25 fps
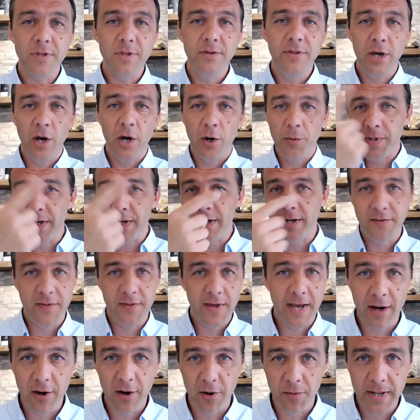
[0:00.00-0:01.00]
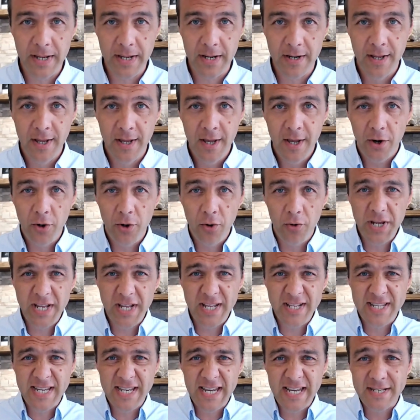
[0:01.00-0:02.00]
the opening of the helmet. And all you
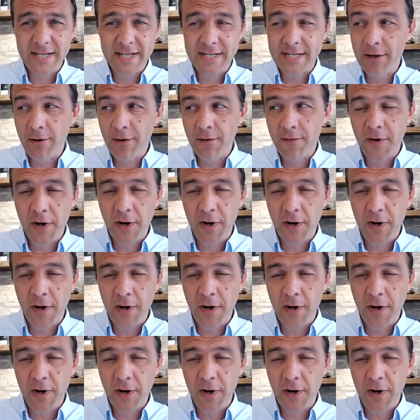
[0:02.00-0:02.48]
can see is these little